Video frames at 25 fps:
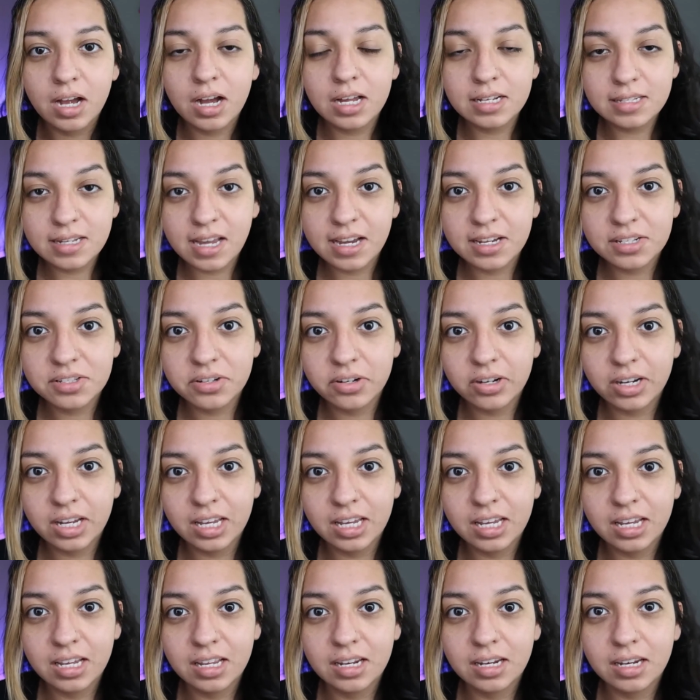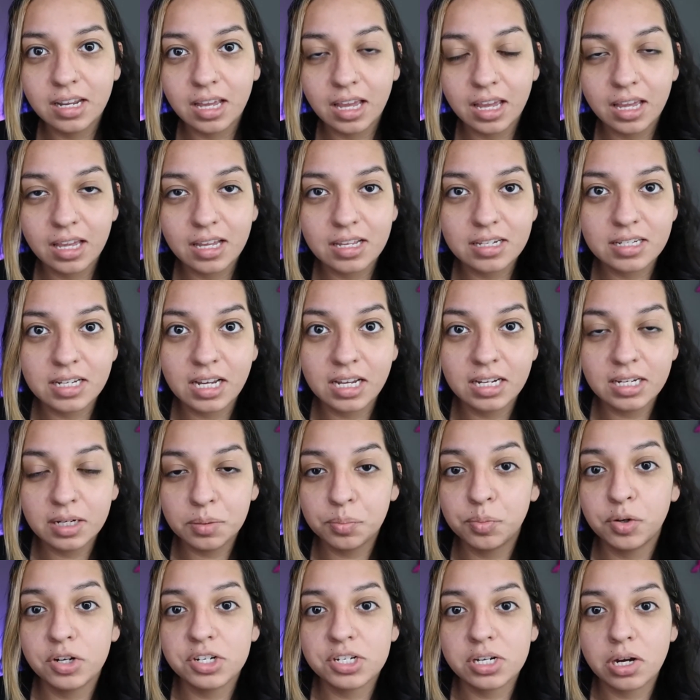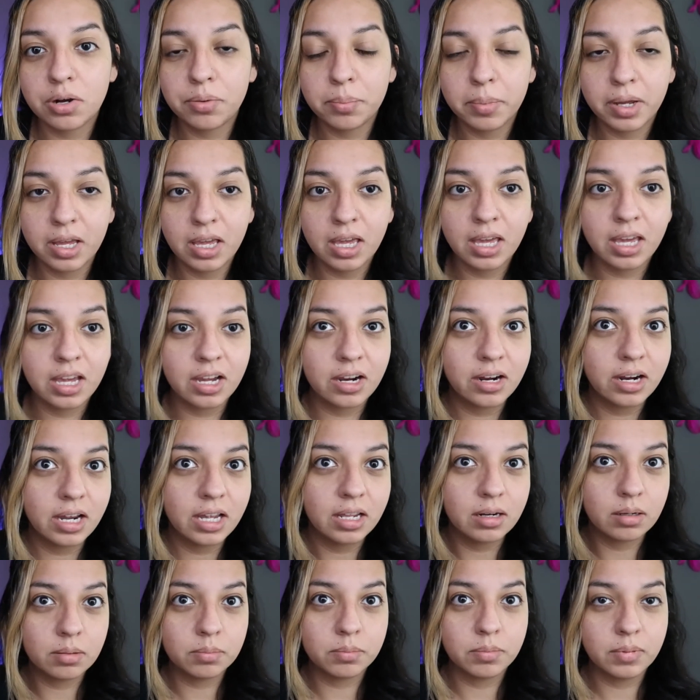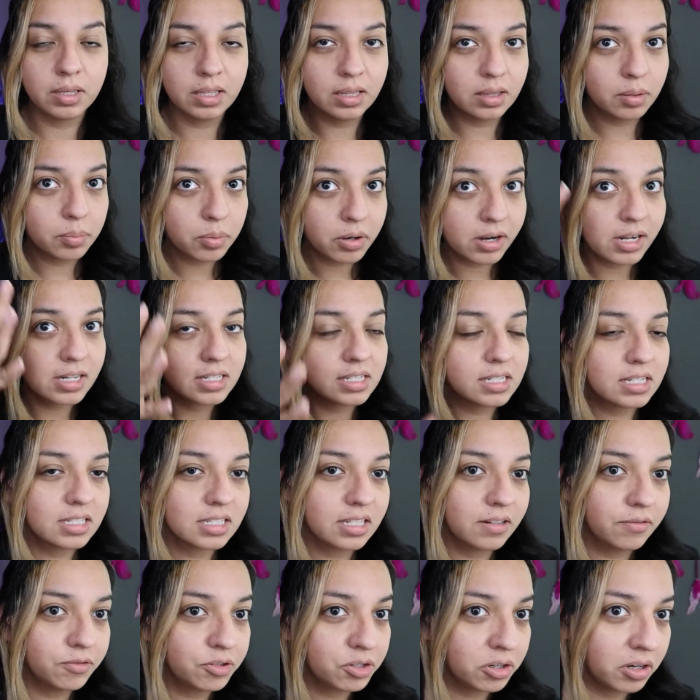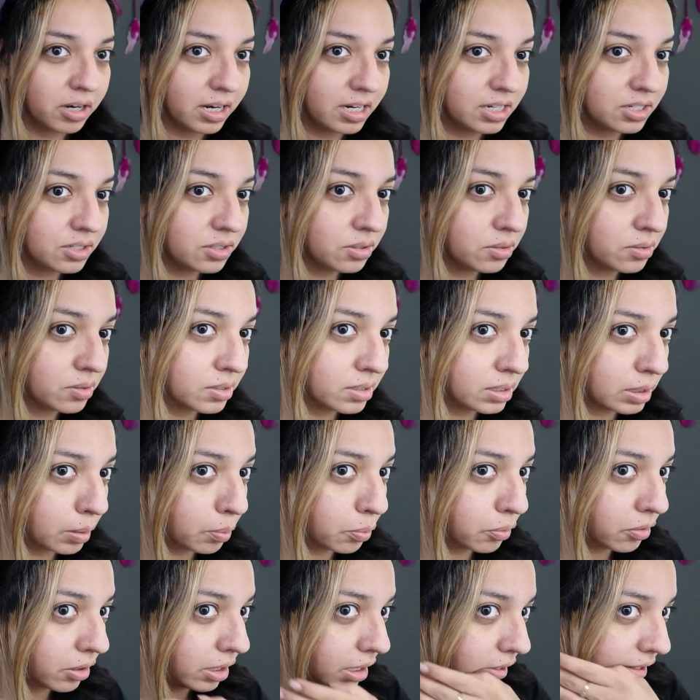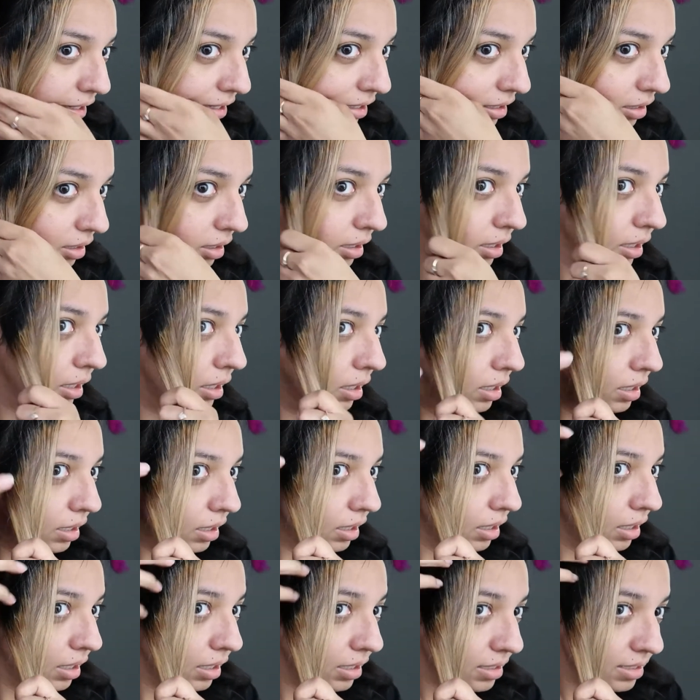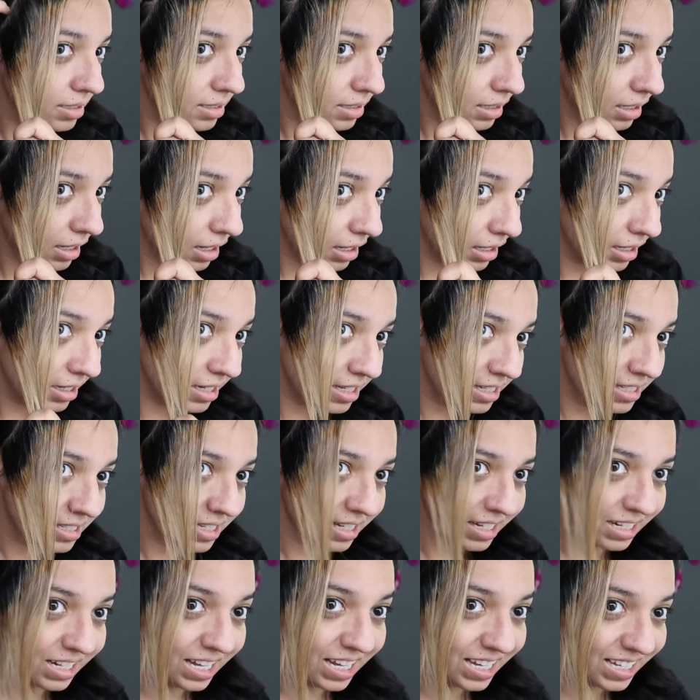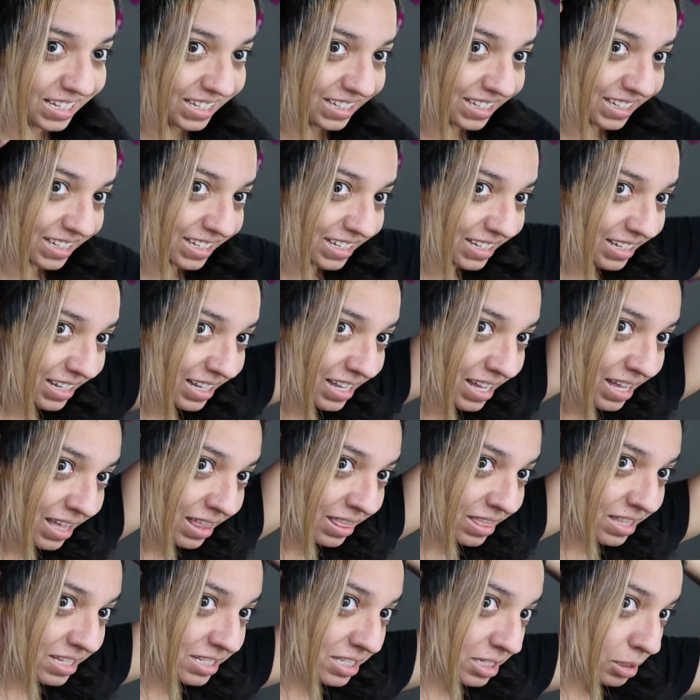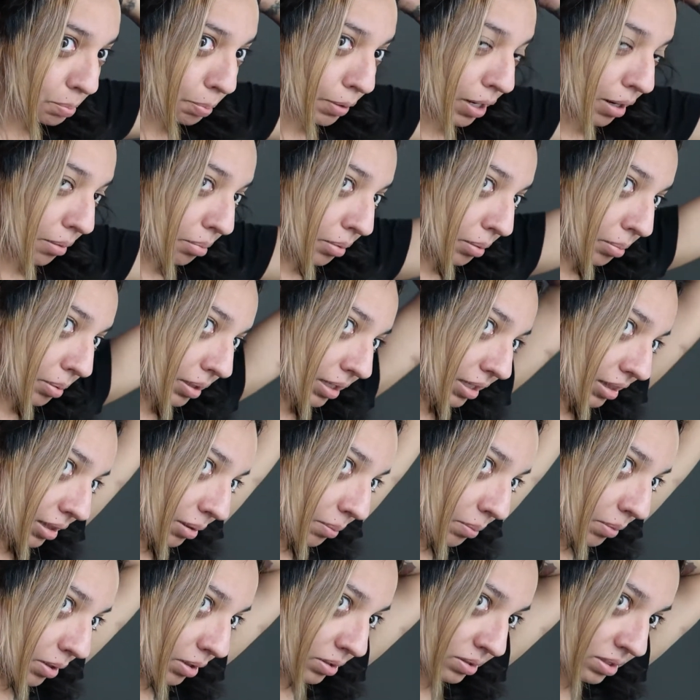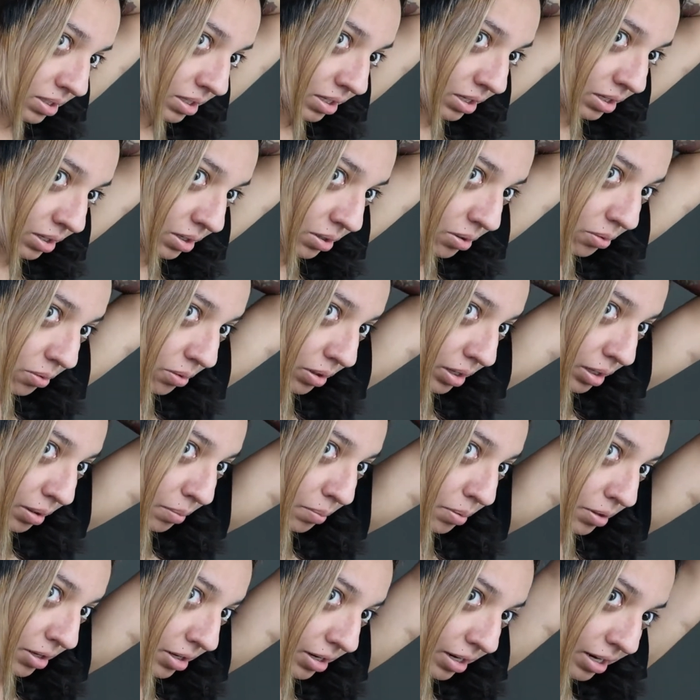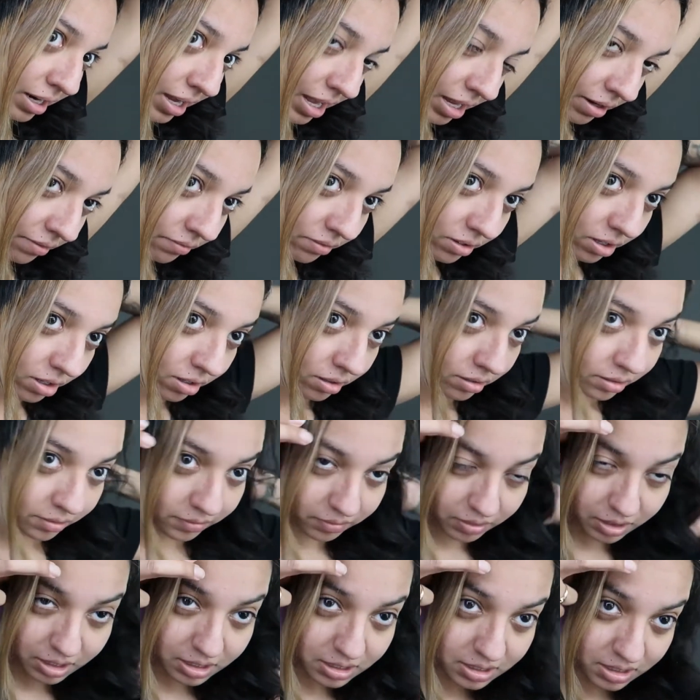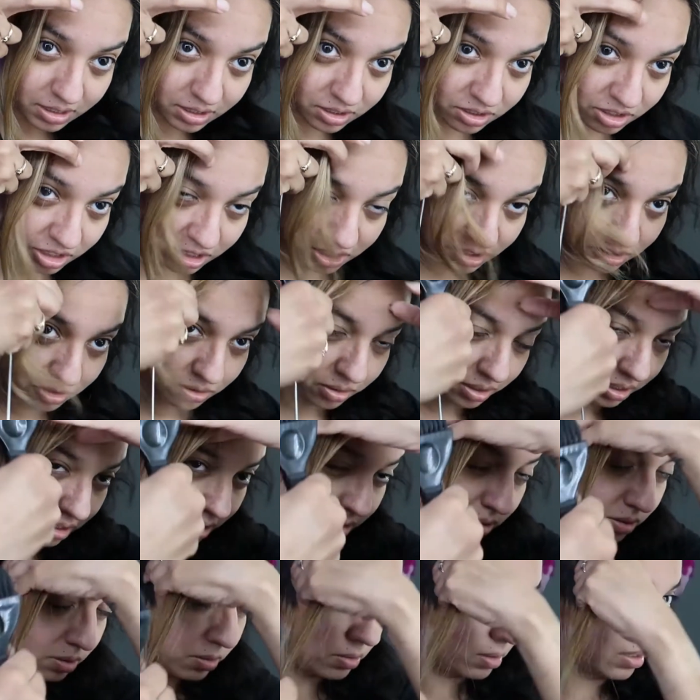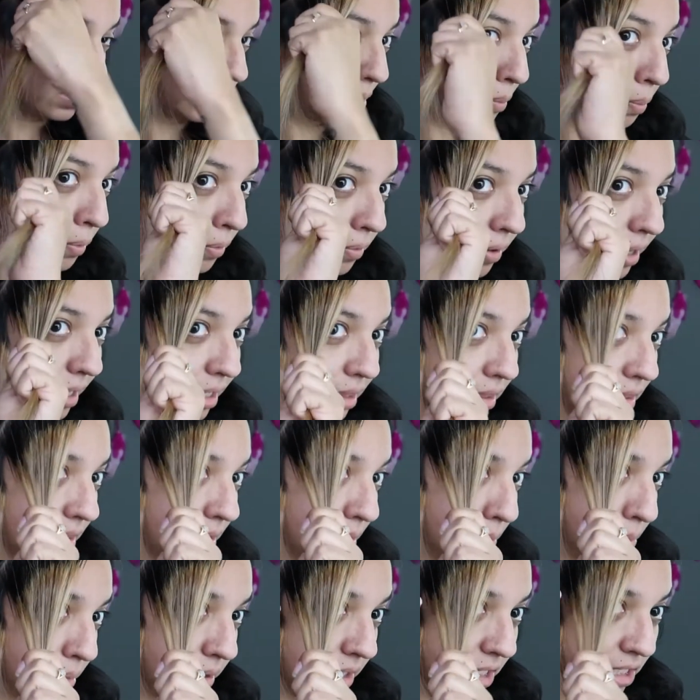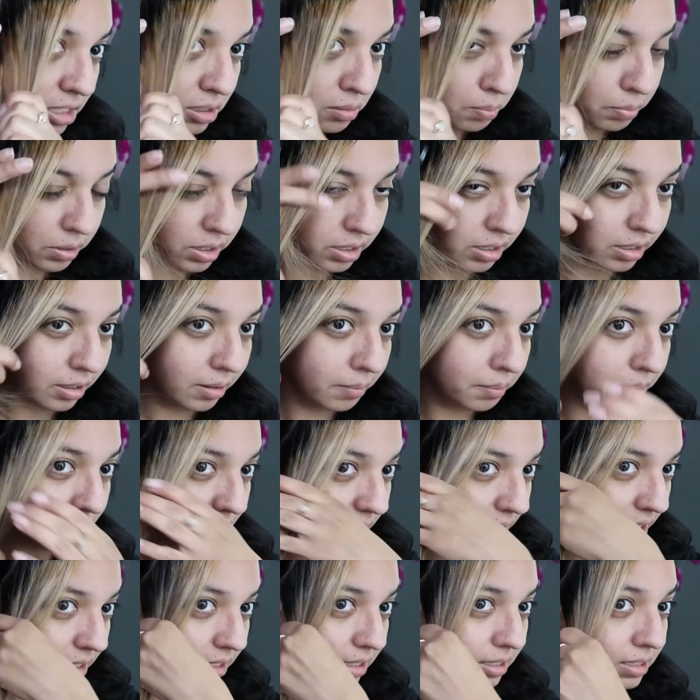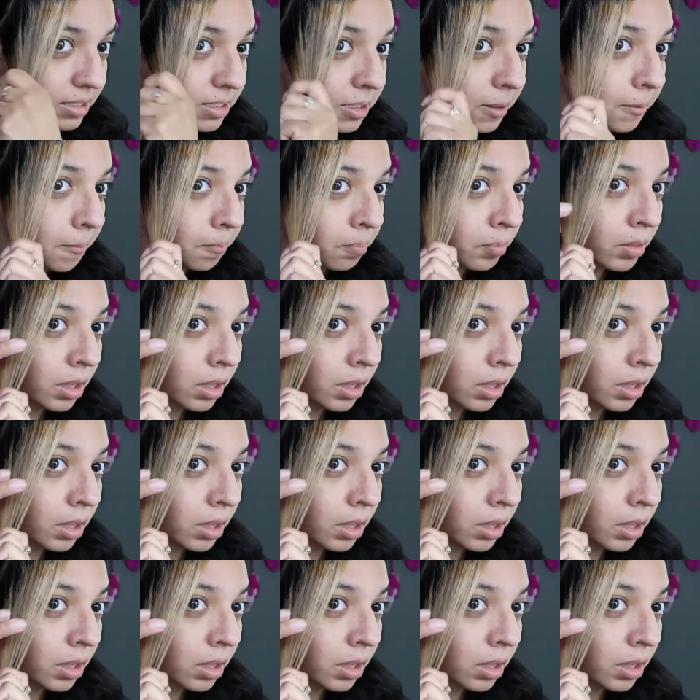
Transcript: contacts are in and I did brush out my hair, and I'm in the process of trying to separate it. It is not easy. This is probably the most annoying part out of all of this, is just trying to separate the bleached part, because